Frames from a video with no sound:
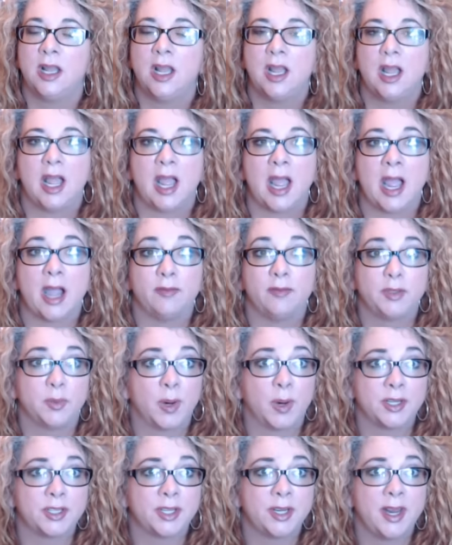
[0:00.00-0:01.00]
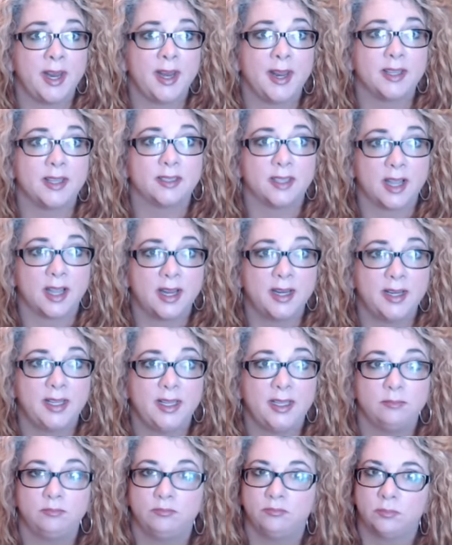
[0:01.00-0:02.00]
have depression and anxiety
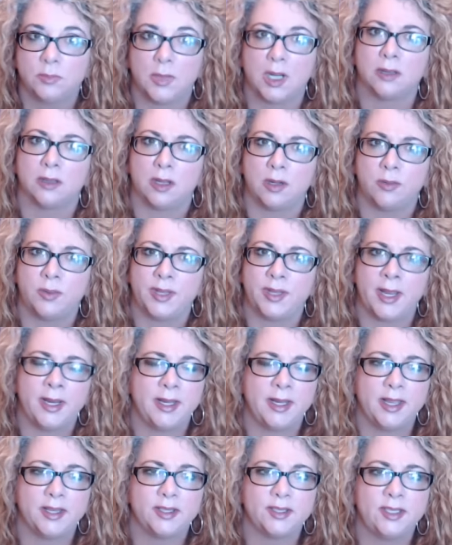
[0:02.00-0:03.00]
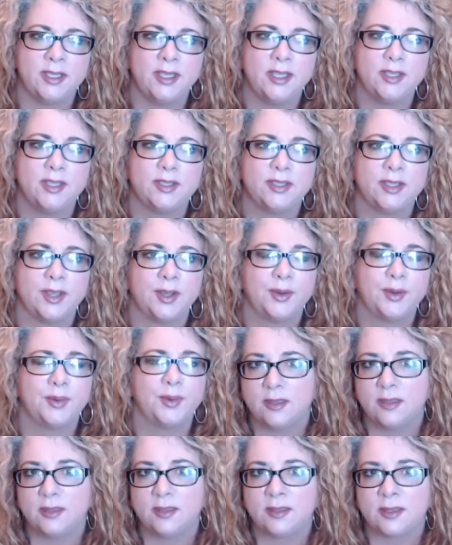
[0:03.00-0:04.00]
along with ADHD, so
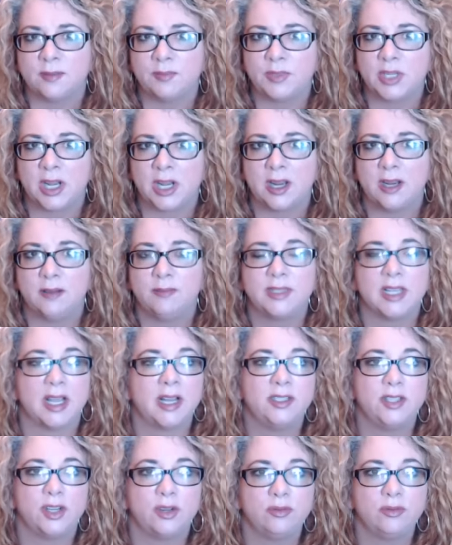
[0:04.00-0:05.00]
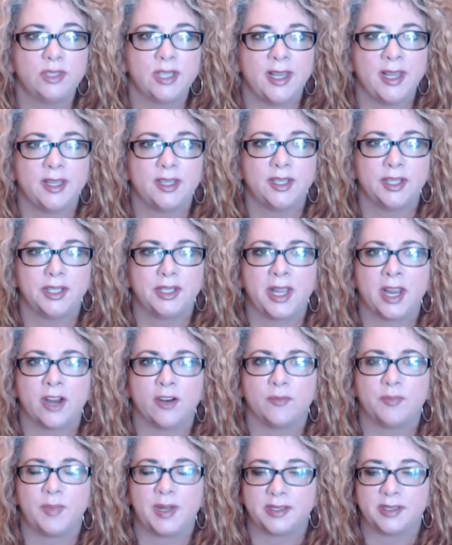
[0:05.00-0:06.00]
sometimes I don't take good care
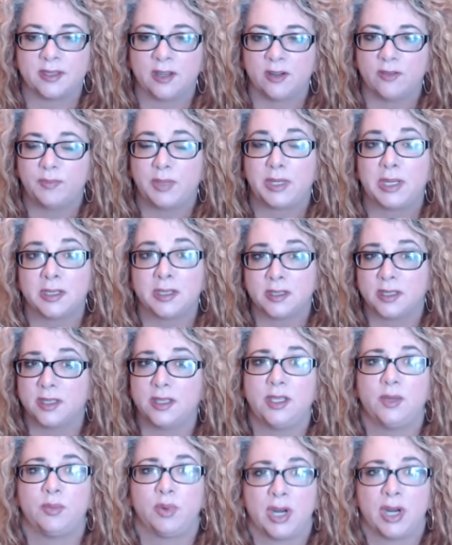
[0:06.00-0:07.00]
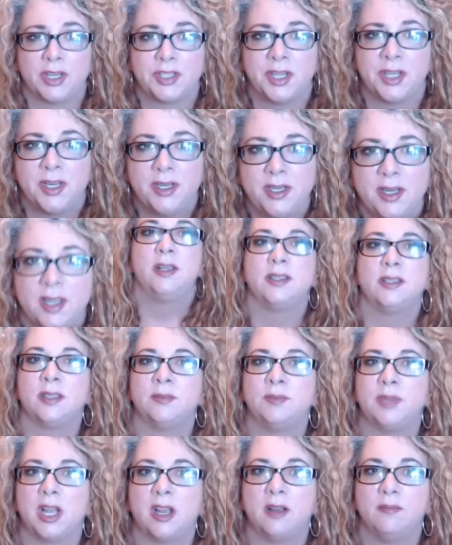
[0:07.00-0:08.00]
of myself because of the depression.
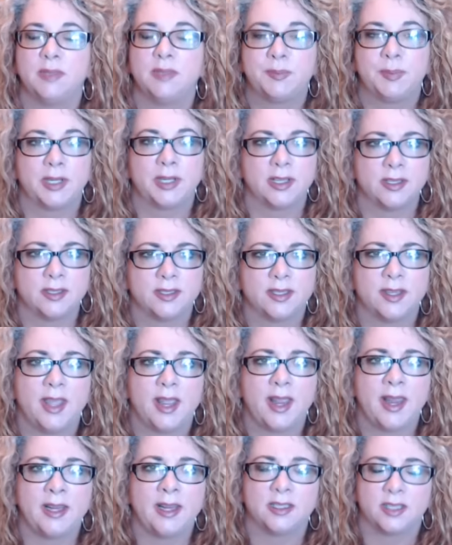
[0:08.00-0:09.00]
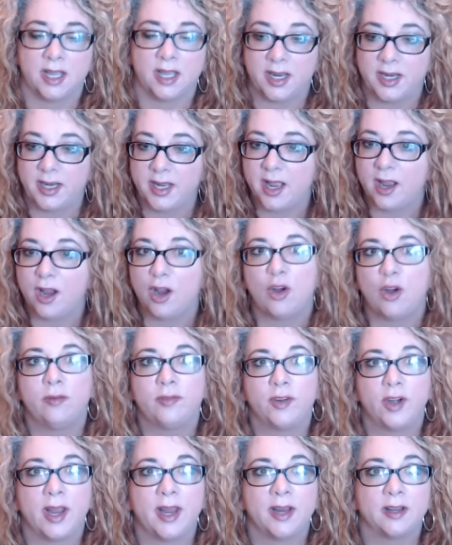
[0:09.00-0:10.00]
Sometimes because of the anxiety, I
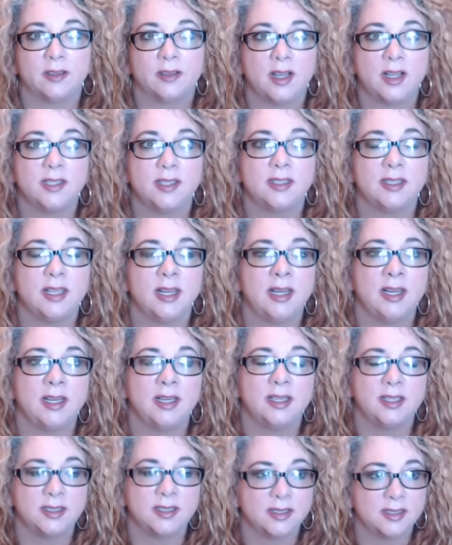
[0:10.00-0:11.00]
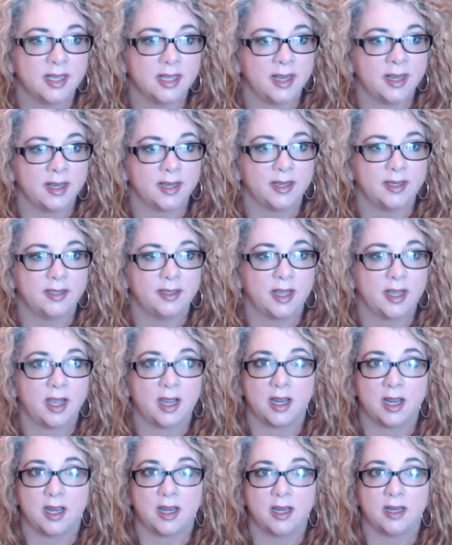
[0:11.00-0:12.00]
overanalyze things and
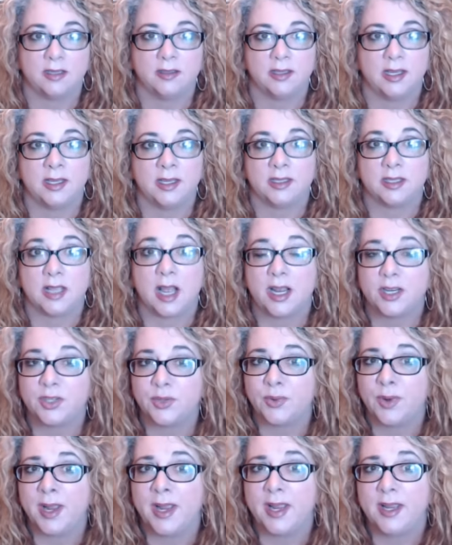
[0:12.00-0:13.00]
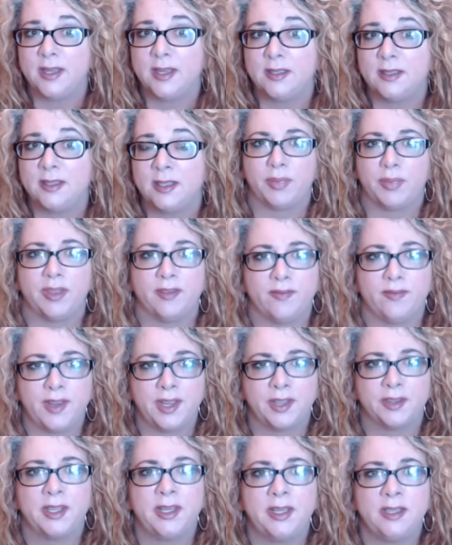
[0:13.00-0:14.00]
I exaggerate the
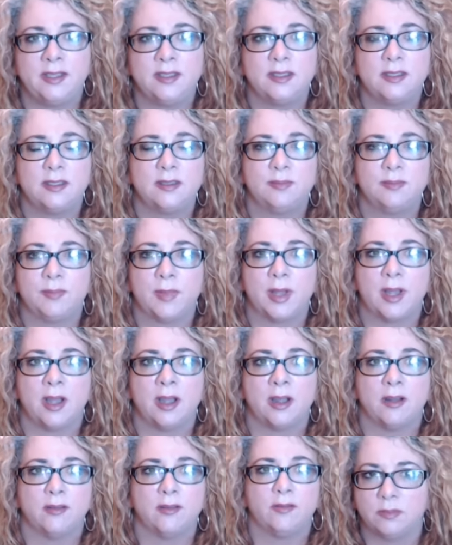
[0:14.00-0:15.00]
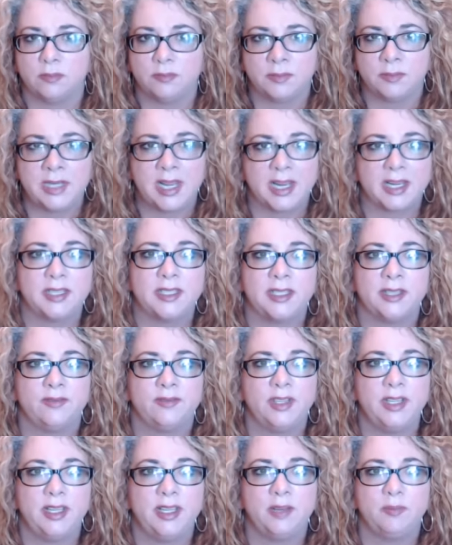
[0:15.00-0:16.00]
feelings of
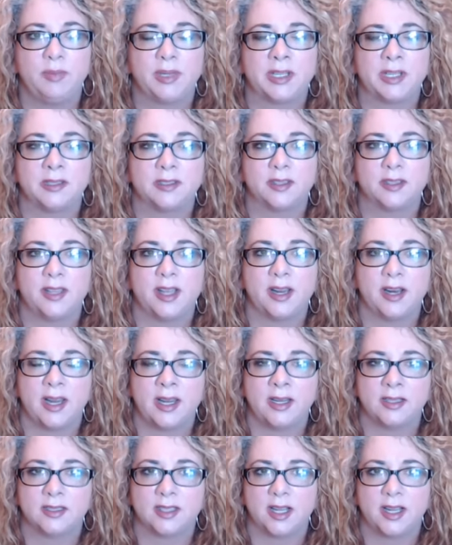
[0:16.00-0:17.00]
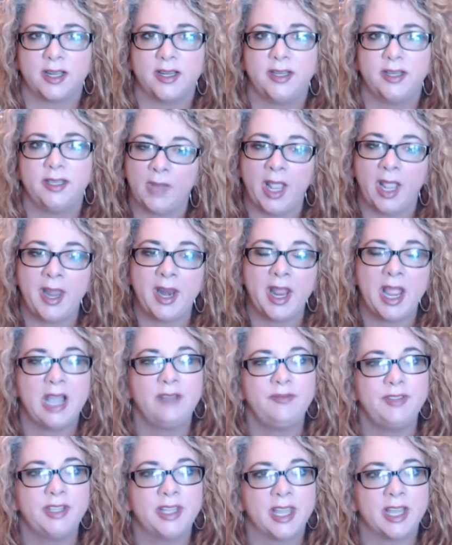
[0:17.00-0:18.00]
negativity because of that anxiety. And I have
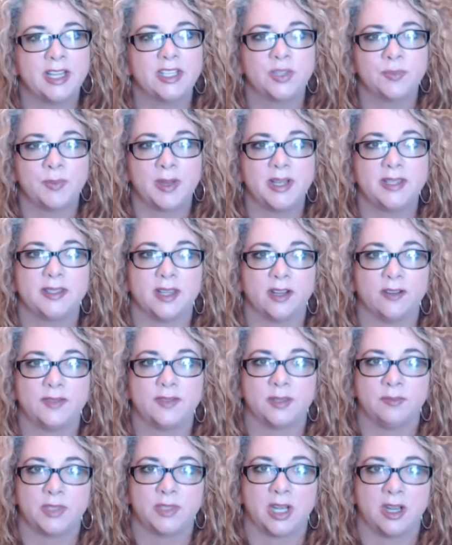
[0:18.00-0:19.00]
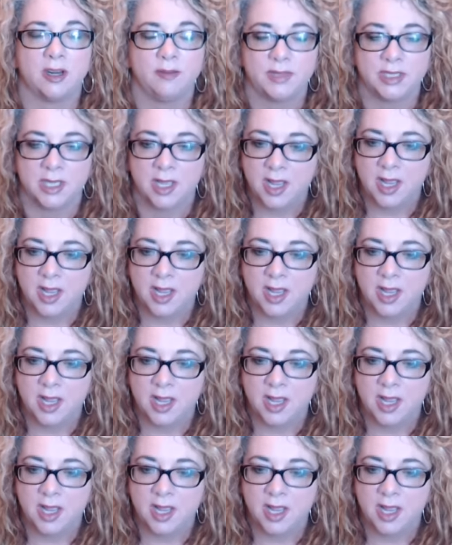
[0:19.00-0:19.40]
to catch myself sometimes.